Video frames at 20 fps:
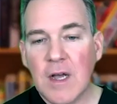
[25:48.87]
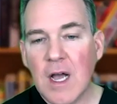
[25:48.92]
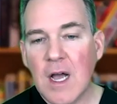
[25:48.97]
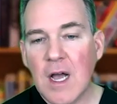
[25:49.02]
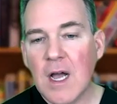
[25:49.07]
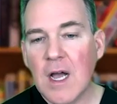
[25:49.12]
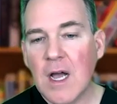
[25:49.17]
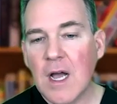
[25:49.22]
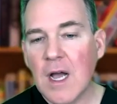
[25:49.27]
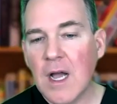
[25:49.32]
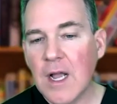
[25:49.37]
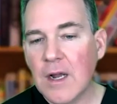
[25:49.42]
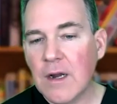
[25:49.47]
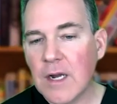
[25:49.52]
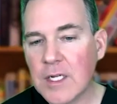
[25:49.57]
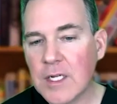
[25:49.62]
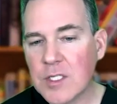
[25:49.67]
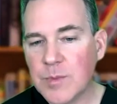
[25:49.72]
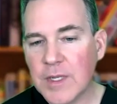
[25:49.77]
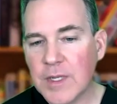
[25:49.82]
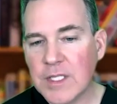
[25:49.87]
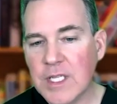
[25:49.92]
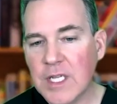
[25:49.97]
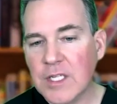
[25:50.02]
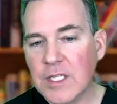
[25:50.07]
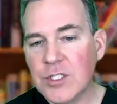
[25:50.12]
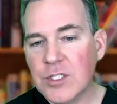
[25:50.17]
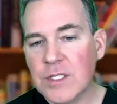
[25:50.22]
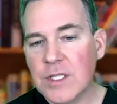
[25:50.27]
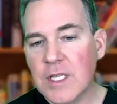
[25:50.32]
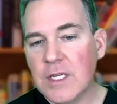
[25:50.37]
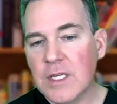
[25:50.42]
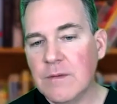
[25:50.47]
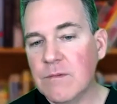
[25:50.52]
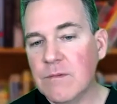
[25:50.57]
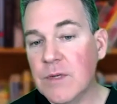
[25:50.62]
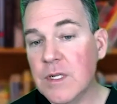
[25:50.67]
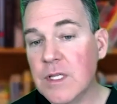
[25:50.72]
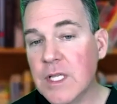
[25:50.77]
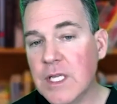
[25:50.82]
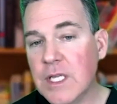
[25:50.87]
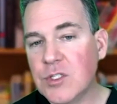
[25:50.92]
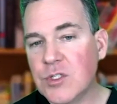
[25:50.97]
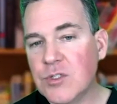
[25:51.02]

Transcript: higher expectation that really